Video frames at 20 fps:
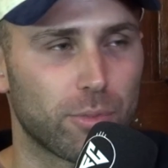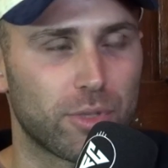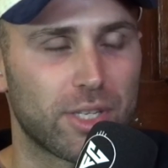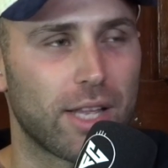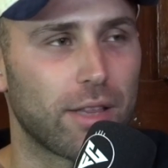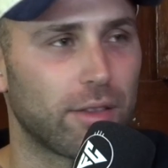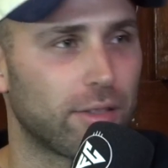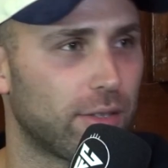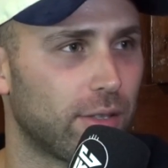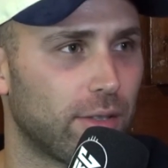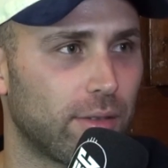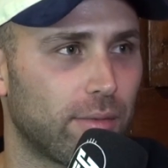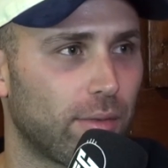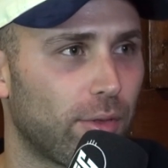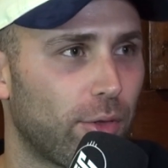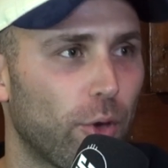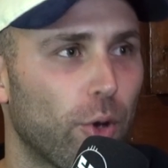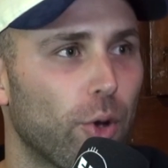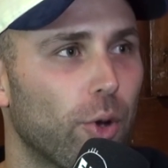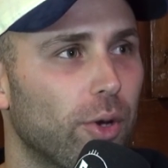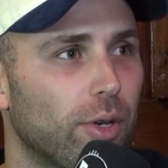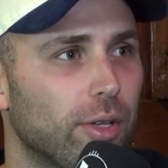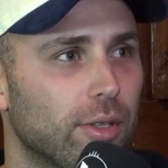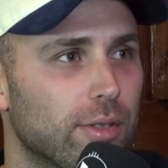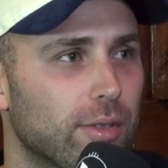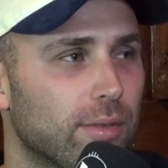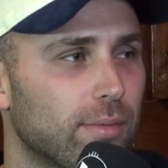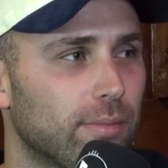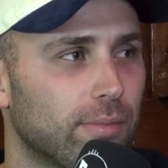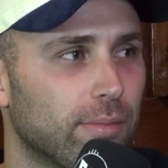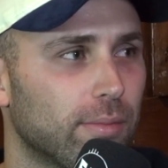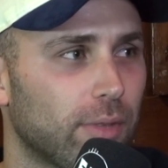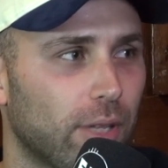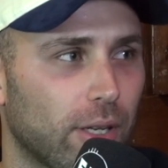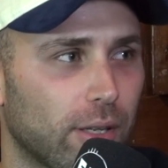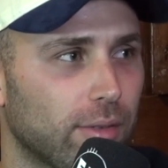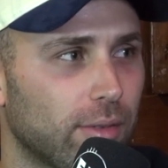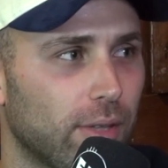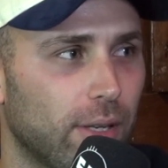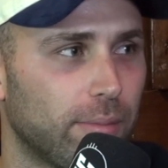from 10th to third, it's
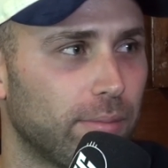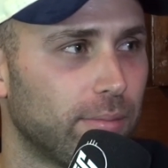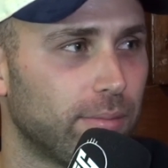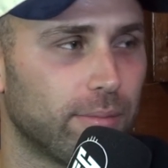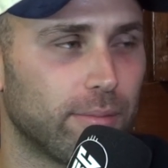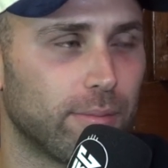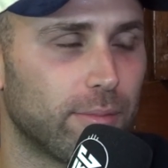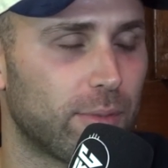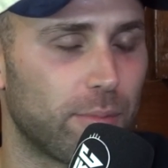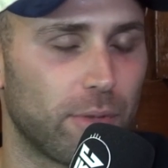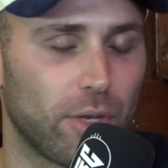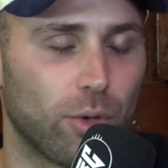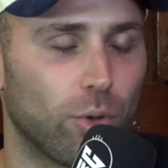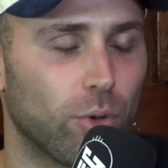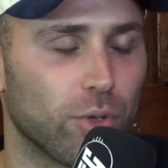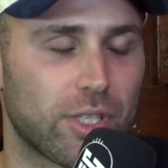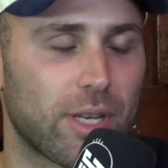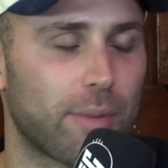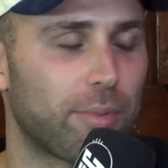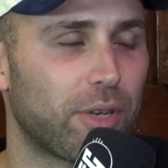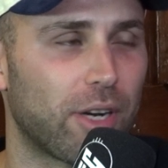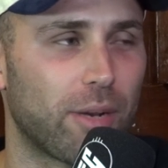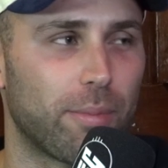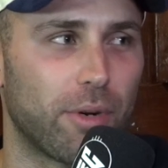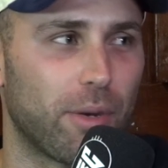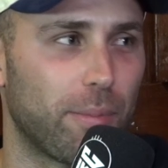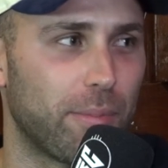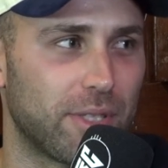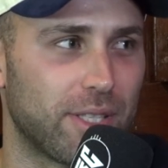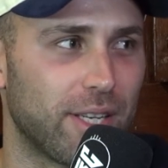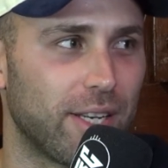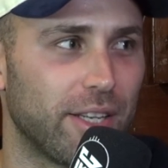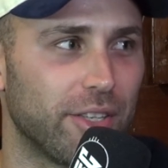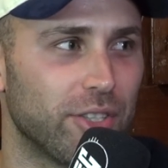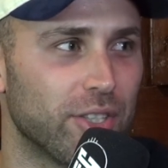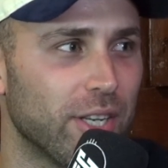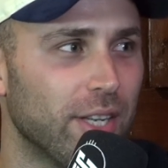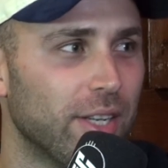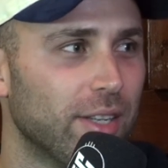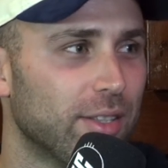or separated by
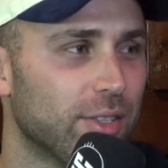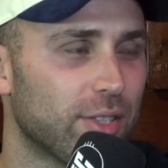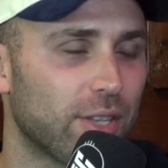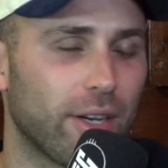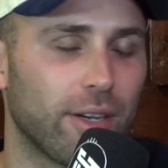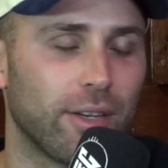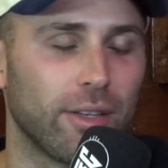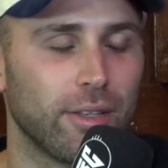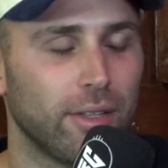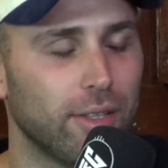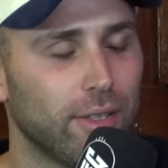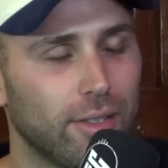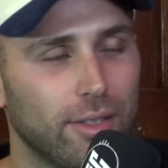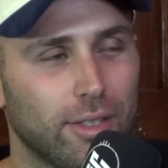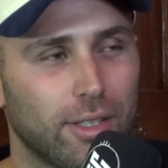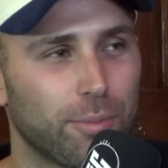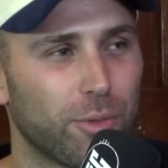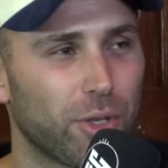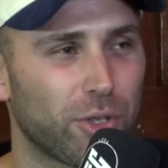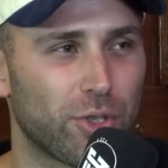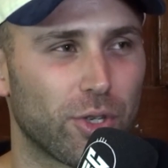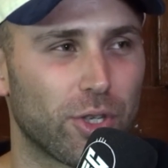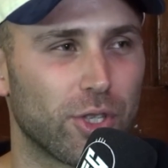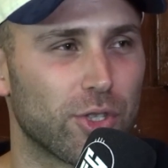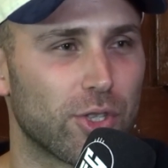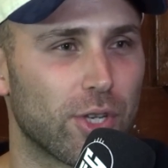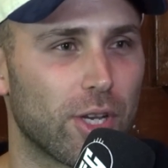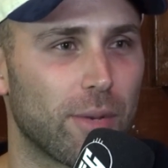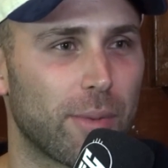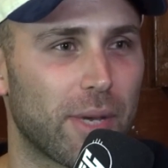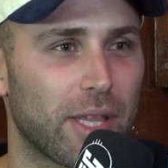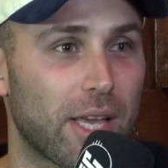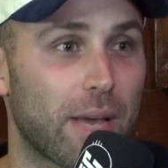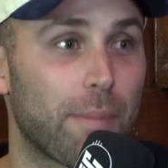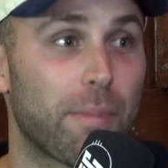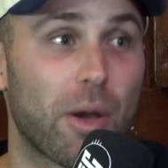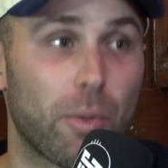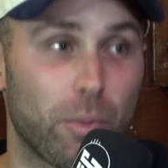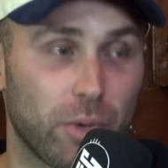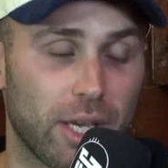percentage. So not too concerned about
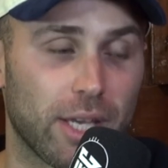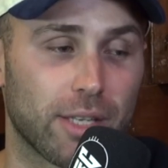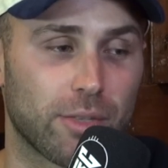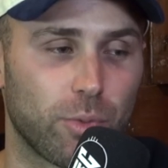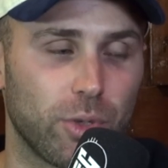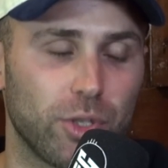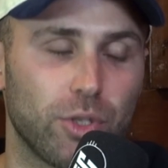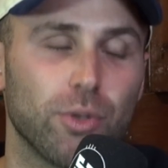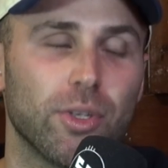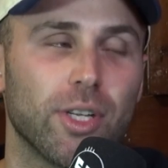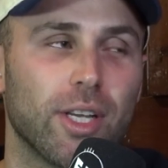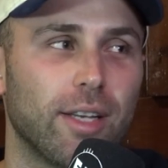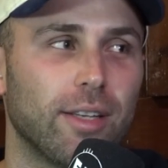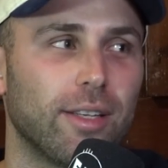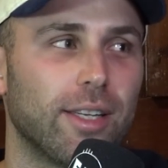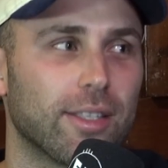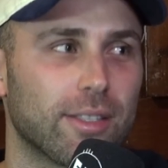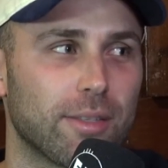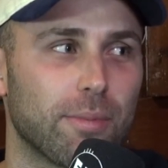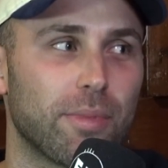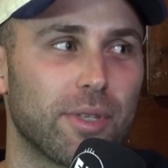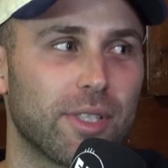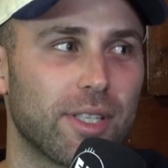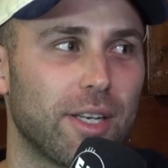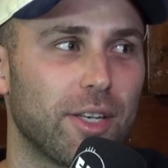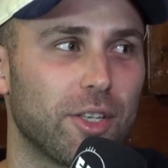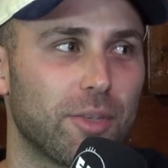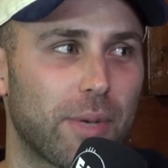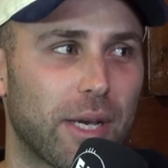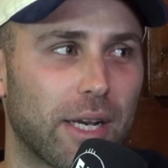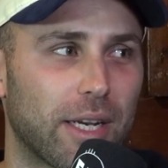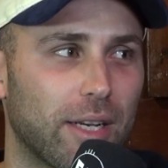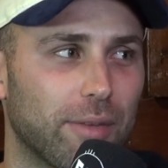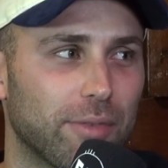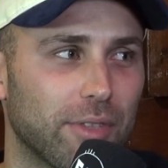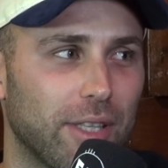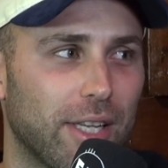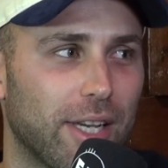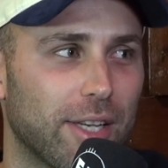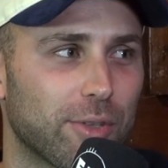that, but yes, we do need to get some percentage back
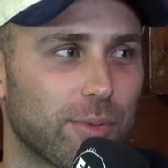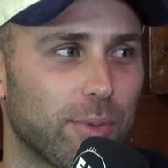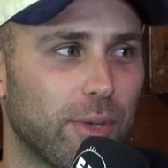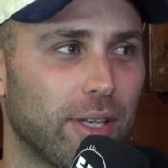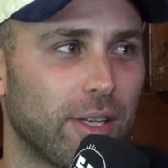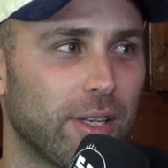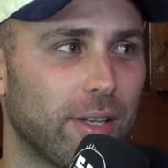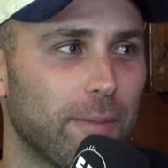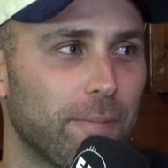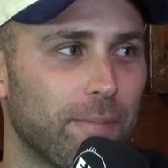after last week.